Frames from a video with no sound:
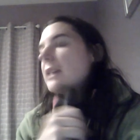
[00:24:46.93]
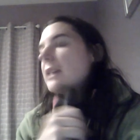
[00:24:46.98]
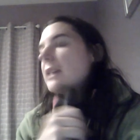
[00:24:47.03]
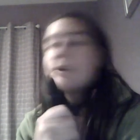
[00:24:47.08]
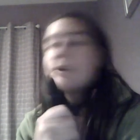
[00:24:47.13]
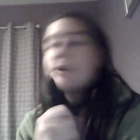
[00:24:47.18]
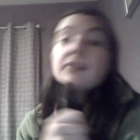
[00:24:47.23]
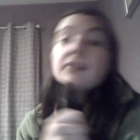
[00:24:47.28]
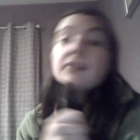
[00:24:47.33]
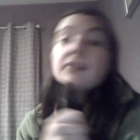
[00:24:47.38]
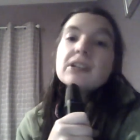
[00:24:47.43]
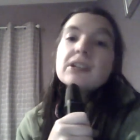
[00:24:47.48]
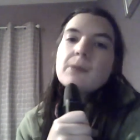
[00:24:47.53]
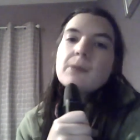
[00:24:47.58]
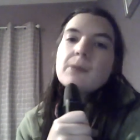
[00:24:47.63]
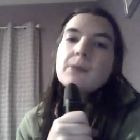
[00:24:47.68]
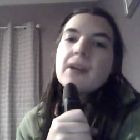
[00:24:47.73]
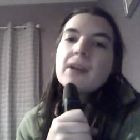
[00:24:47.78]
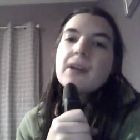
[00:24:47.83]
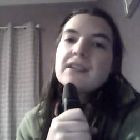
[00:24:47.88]
giving you a
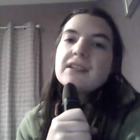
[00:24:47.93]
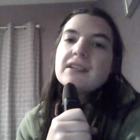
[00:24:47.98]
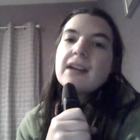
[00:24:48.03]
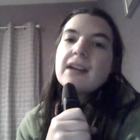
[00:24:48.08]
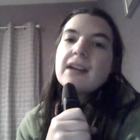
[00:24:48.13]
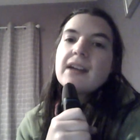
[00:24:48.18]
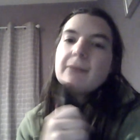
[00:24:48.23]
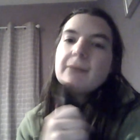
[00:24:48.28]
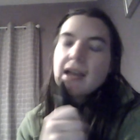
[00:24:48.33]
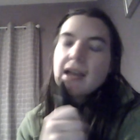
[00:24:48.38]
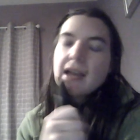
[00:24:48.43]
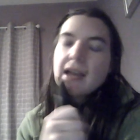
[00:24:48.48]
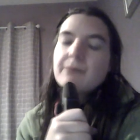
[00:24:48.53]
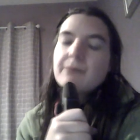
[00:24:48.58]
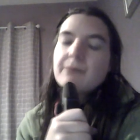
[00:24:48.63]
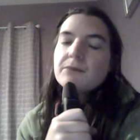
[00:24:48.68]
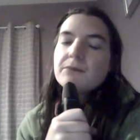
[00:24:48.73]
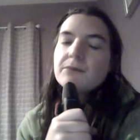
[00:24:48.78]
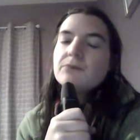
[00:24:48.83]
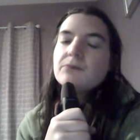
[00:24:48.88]
positive,
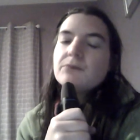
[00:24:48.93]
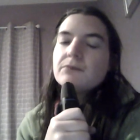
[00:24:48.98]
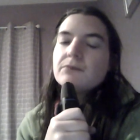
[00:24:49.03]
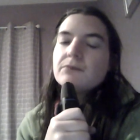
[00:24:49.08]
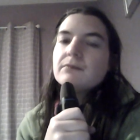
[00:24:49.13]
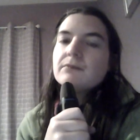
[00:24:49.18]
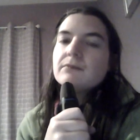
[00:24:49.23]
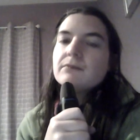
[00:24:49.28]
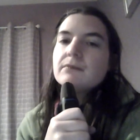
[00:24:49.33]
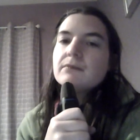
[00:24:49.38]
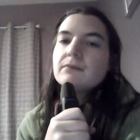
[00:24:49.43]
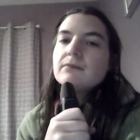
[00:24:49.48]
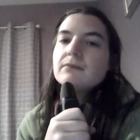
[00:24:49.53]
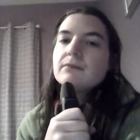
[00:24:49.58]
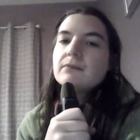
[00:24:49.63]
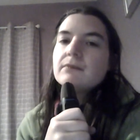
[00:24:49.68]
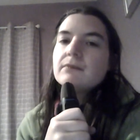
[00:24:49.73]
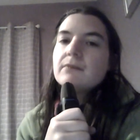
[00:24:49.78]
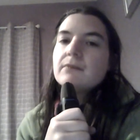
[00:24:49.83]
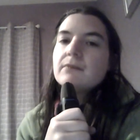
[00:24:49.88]
I'm
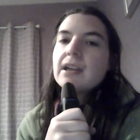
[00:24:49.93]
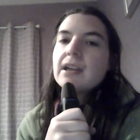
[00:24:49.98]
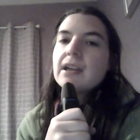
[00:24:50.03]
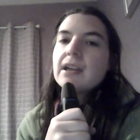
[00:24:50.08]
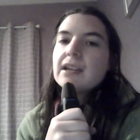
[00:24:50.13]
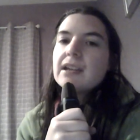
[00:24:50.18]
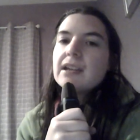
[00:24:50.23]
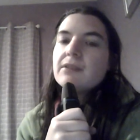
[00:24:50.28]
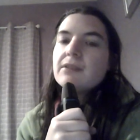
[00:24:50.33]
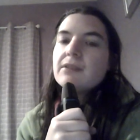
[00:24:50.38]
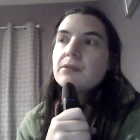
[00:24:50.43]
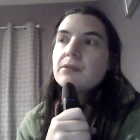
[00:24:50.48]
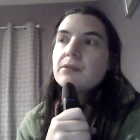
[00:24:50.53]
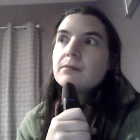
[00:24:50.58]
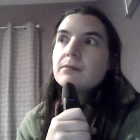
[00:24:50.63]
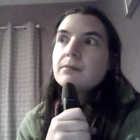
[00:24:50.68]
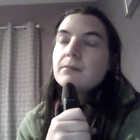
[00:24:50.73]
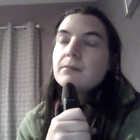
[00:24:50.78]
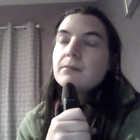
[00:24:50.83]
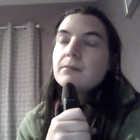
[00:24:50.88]
trying to give
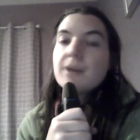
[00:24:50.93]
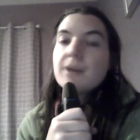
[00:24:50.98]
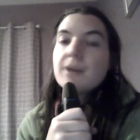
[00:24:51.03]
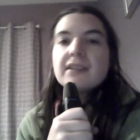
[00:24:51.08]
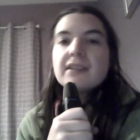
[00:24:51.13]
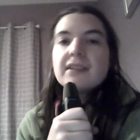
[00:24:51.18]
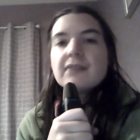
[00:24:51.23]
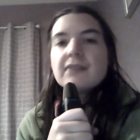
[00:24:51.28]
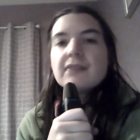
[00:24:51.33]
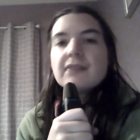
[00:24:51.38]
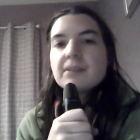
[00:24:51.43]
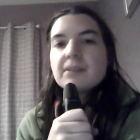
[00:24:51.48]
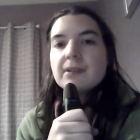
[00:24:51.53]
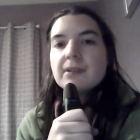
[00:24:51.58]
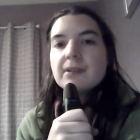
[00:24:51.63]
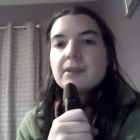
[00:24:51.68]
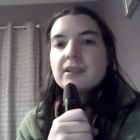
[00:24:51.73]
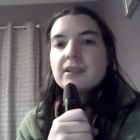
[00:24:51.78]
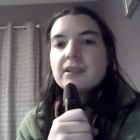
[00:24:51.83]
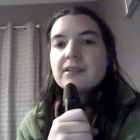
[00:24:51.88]
you positive
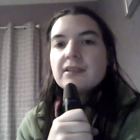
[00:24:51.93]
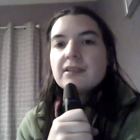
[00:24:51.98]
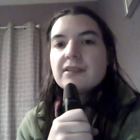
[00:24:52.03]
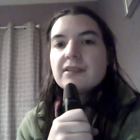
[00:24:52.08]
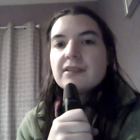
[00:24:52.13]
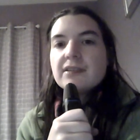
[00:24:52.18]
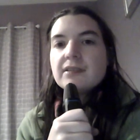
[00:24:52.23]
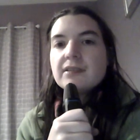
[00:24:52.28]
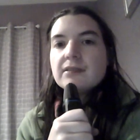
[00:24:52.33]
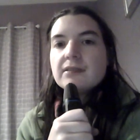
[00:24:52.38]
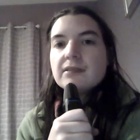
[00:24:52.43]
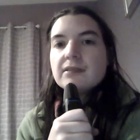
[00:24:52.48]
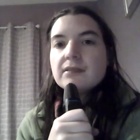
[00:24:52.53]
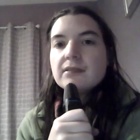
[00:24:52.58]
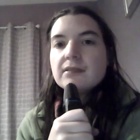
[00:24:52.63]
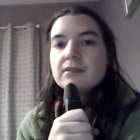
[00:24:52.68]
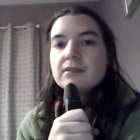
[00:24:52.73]
experience and